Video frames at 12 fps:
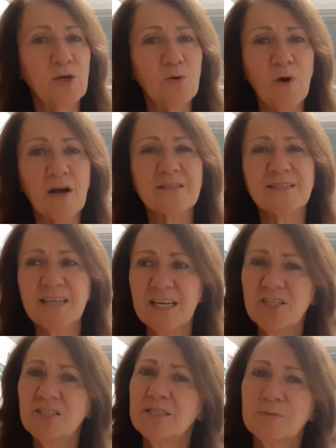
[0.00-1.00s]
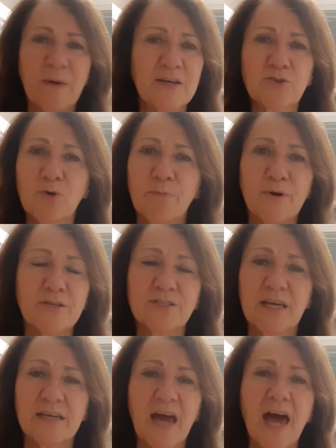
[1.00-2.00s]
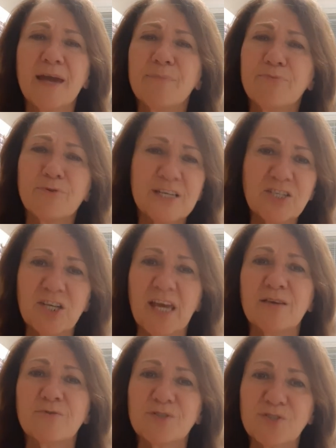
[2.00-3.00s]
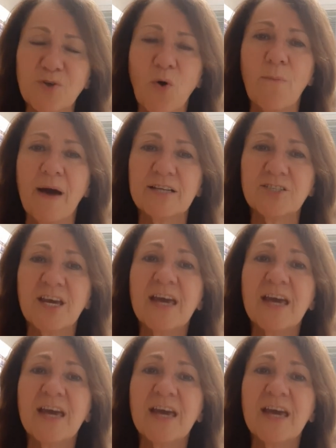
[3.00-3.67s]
you are such a special person. I appreciate you so much.